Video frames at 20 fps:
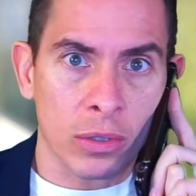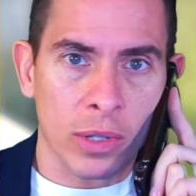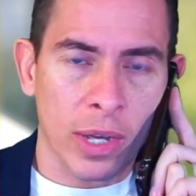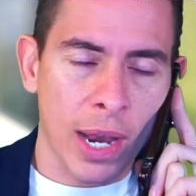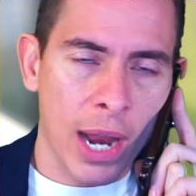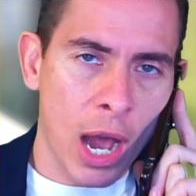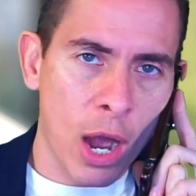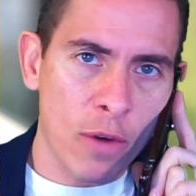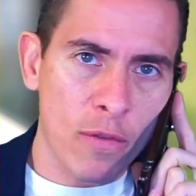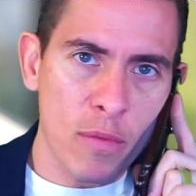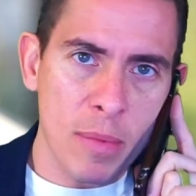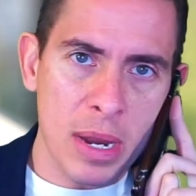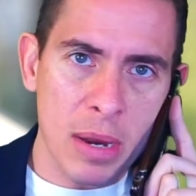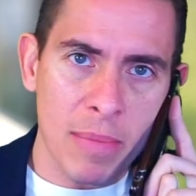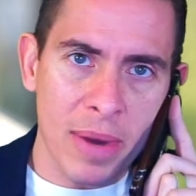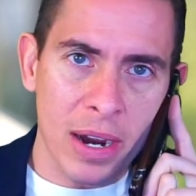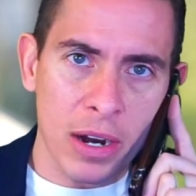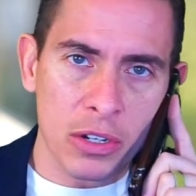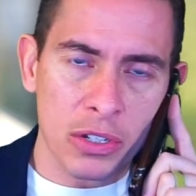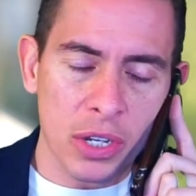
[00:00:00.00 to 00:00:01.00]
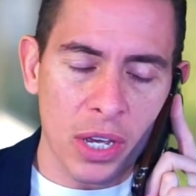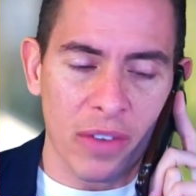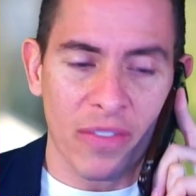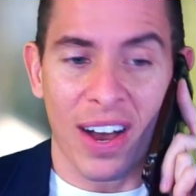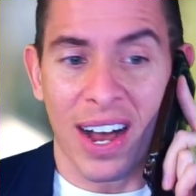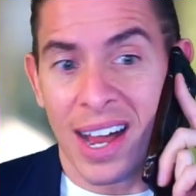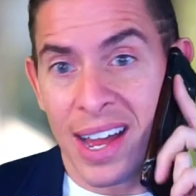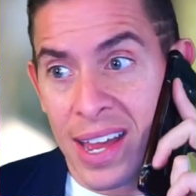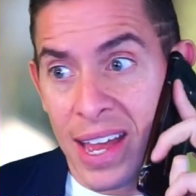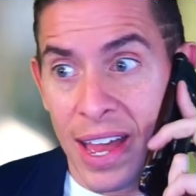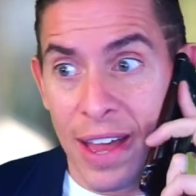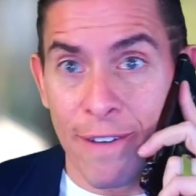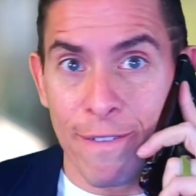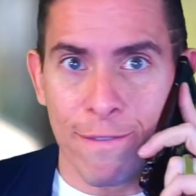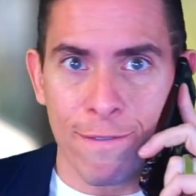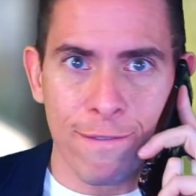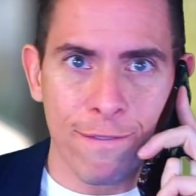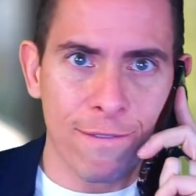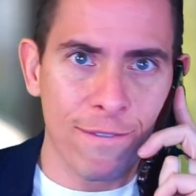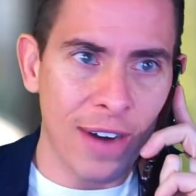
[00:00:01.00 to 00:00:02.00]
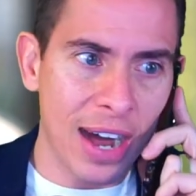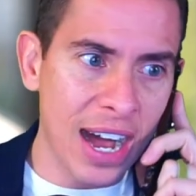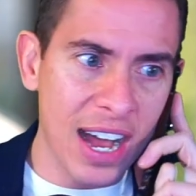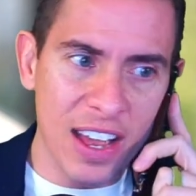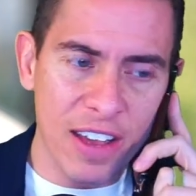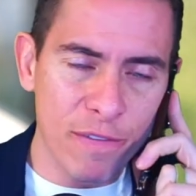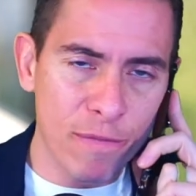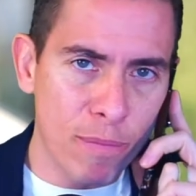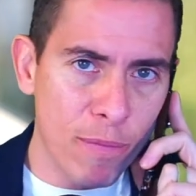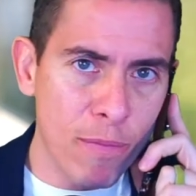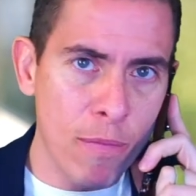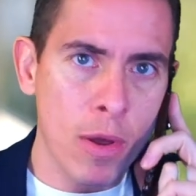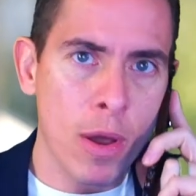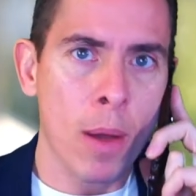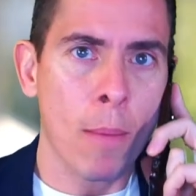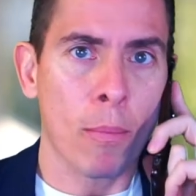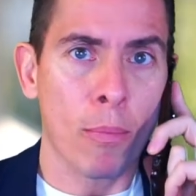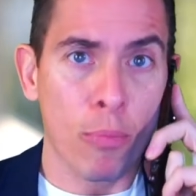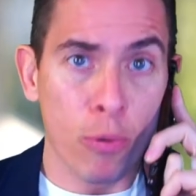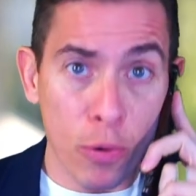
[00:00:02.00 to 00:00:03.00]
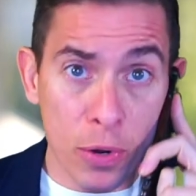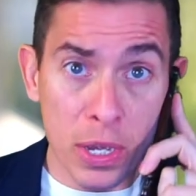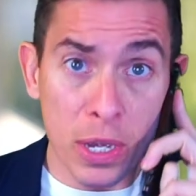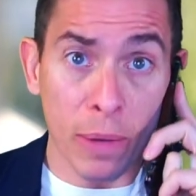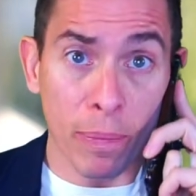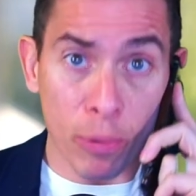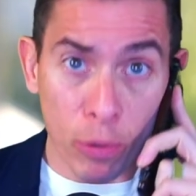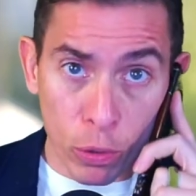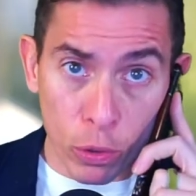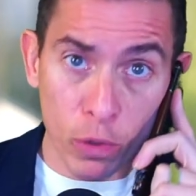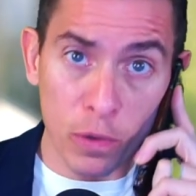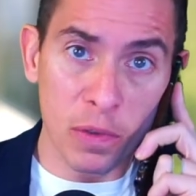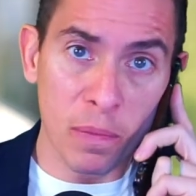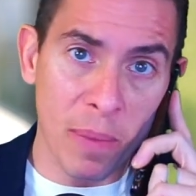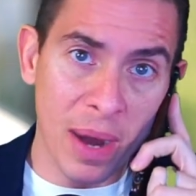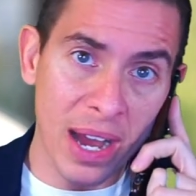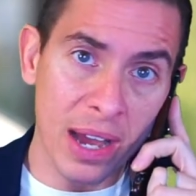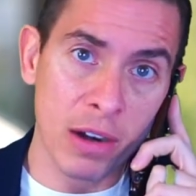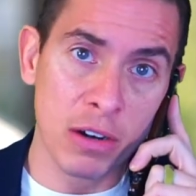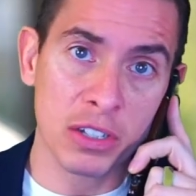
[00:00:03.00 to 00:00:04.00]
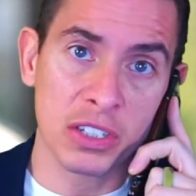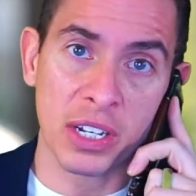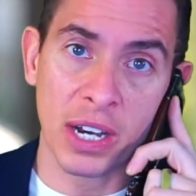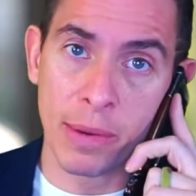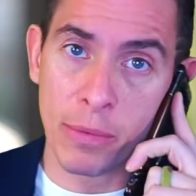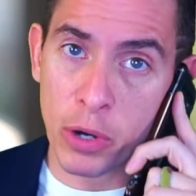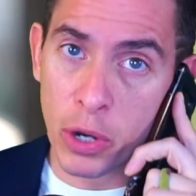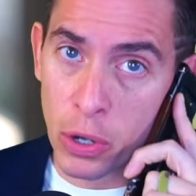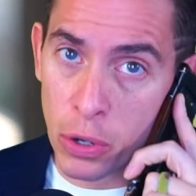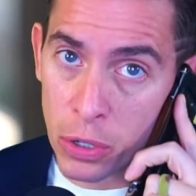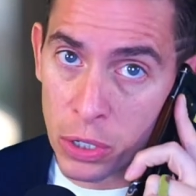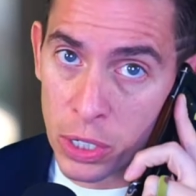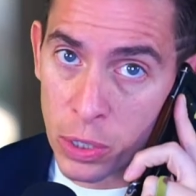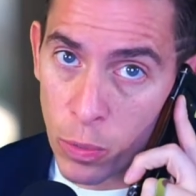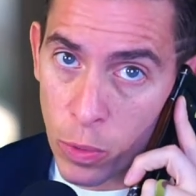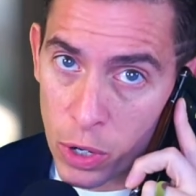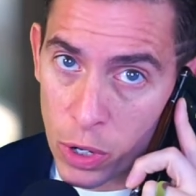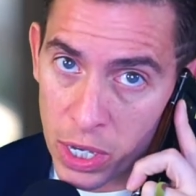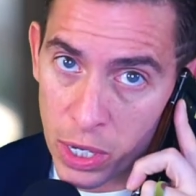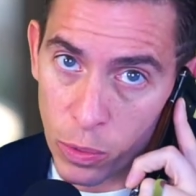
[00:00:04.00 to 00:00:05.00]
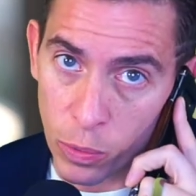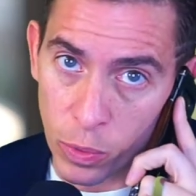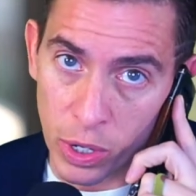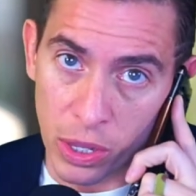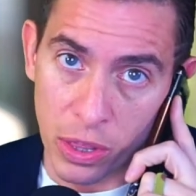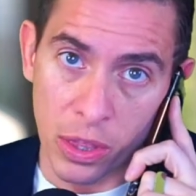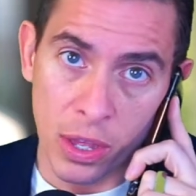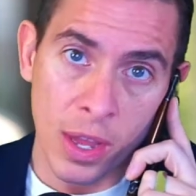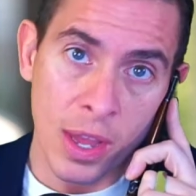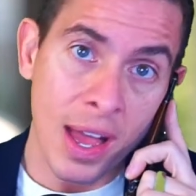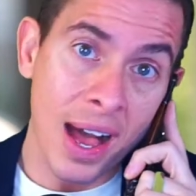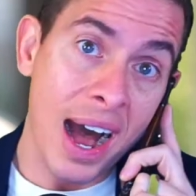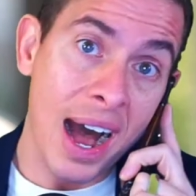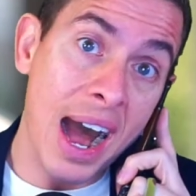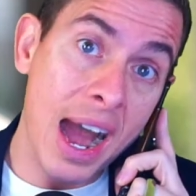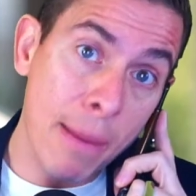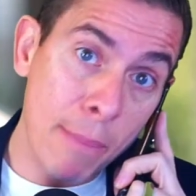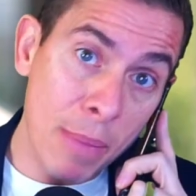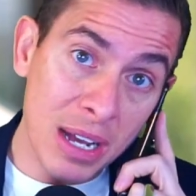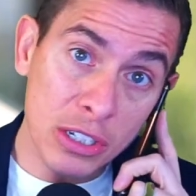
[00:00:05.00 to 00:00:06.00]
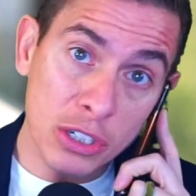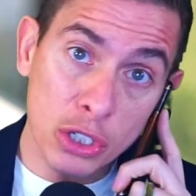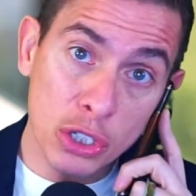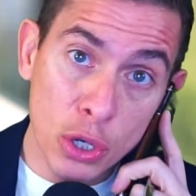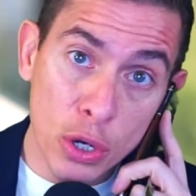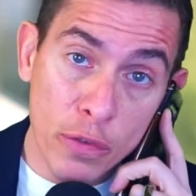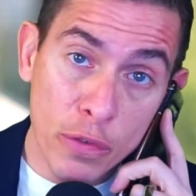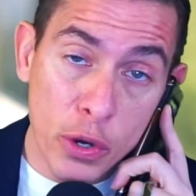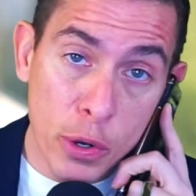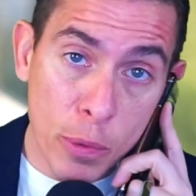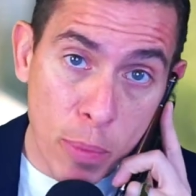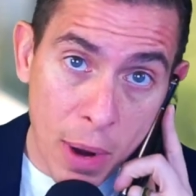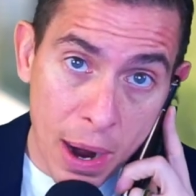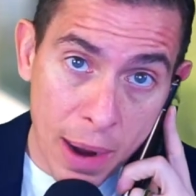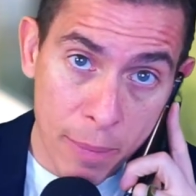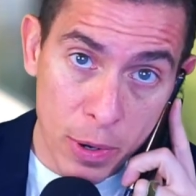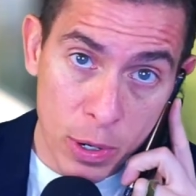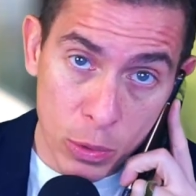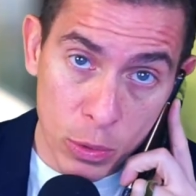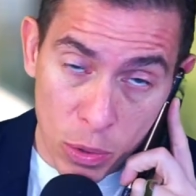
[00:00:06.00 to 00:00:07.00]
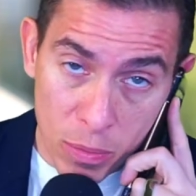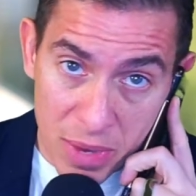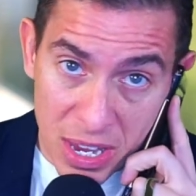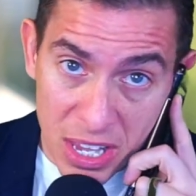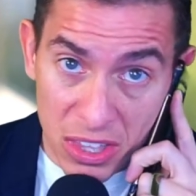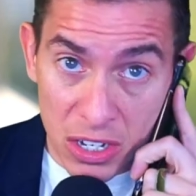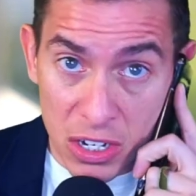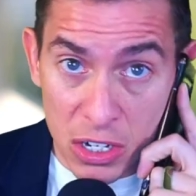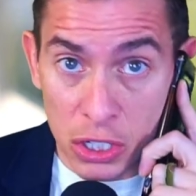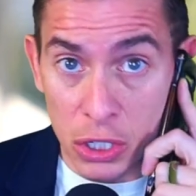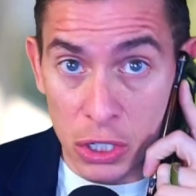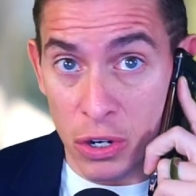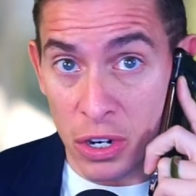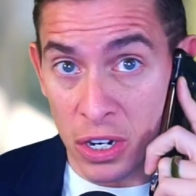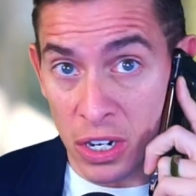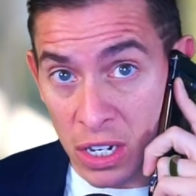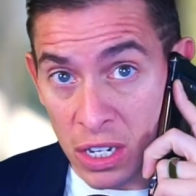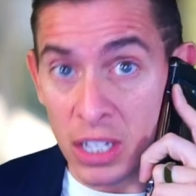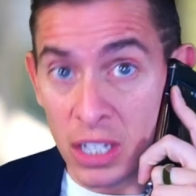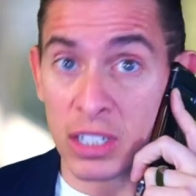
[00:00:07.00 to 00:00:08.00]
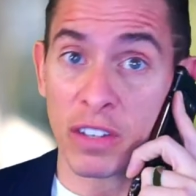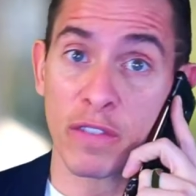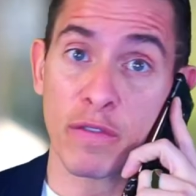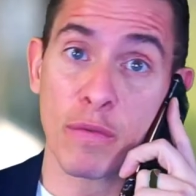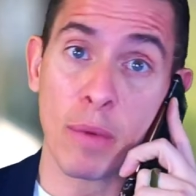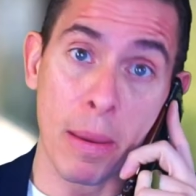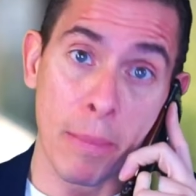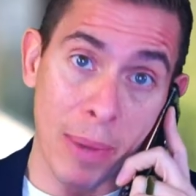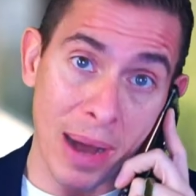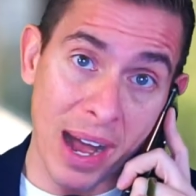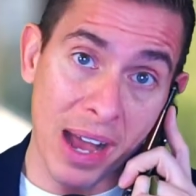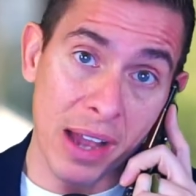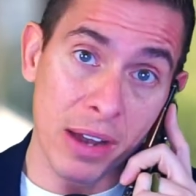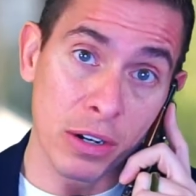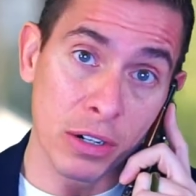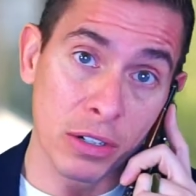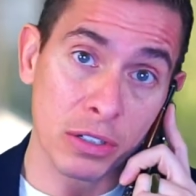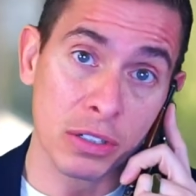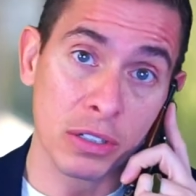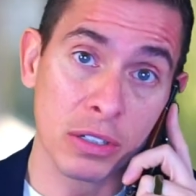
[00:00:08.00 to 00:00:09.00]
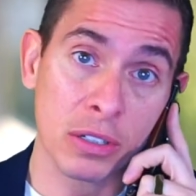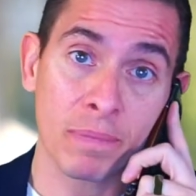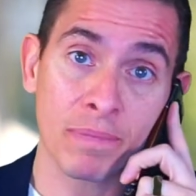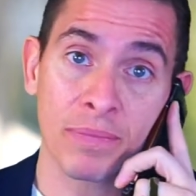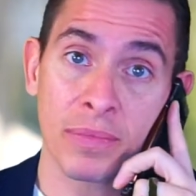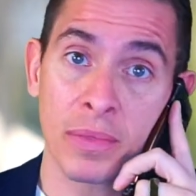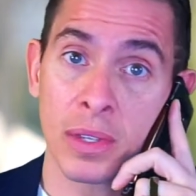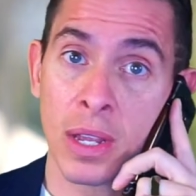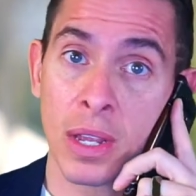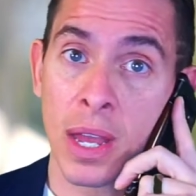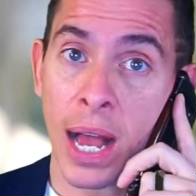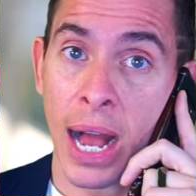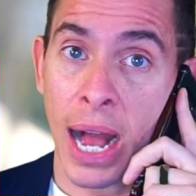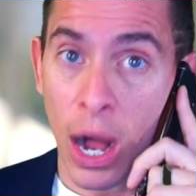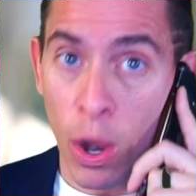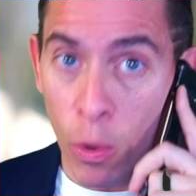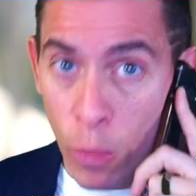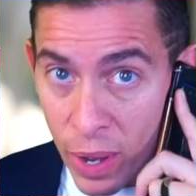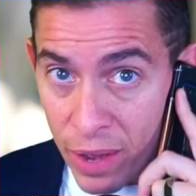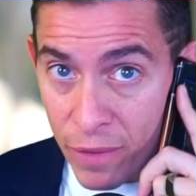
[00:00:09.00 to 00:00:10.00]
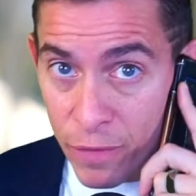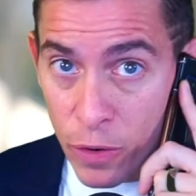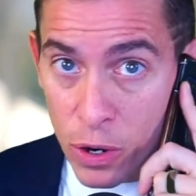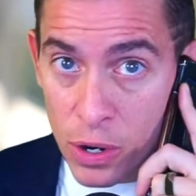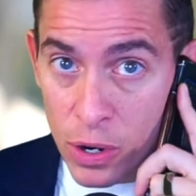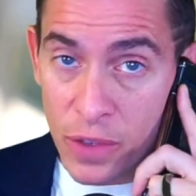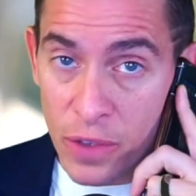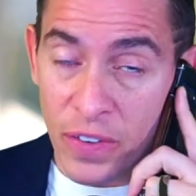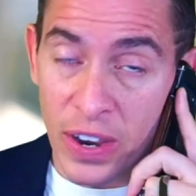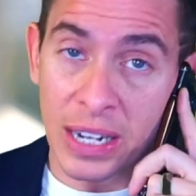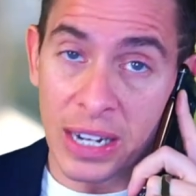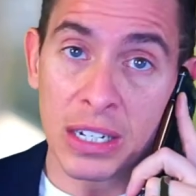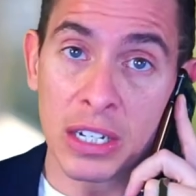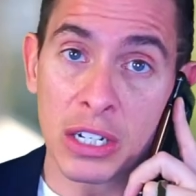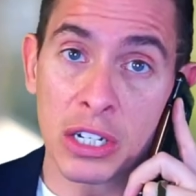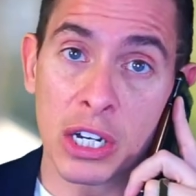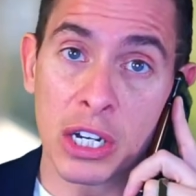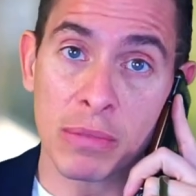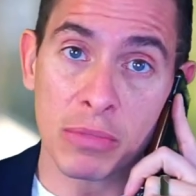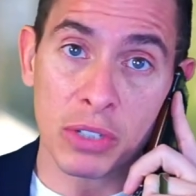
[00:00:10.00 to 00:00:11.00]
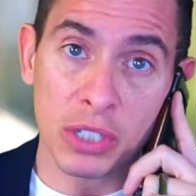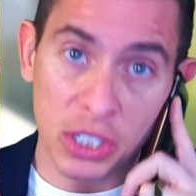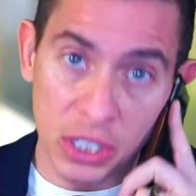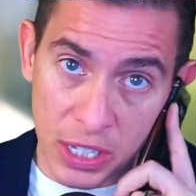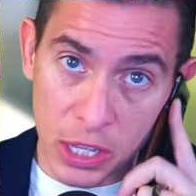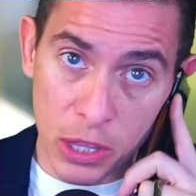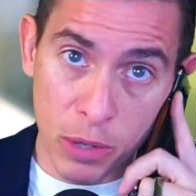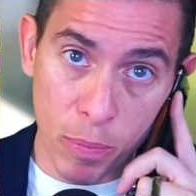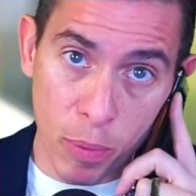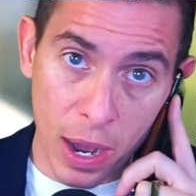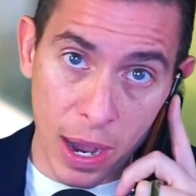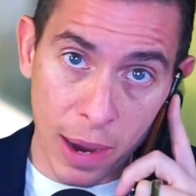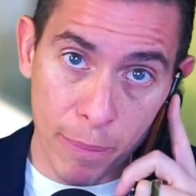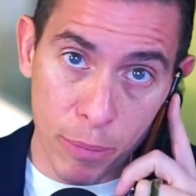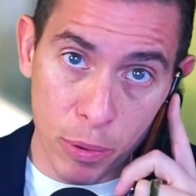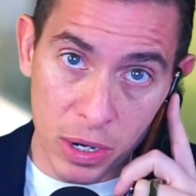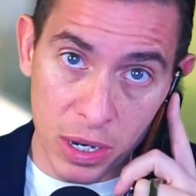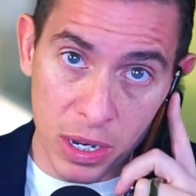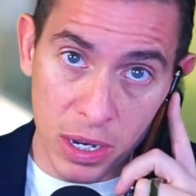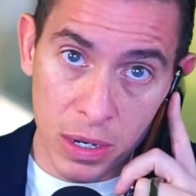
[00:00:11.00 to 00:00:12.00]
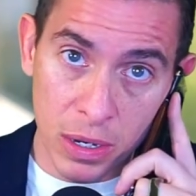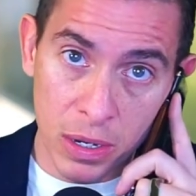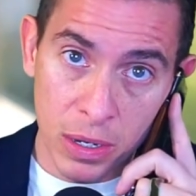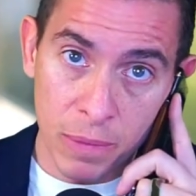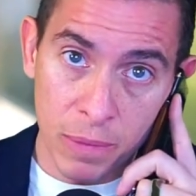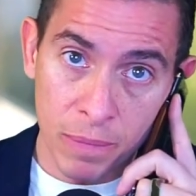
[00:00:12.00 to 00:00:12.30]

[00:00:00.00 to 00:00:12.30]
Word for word: and however many buyers you have, I have 5 pre-approved buyers that I'm currently working with. I'm not sure if your property will meet the discerning needs of my buyers. However, if I could come see the property,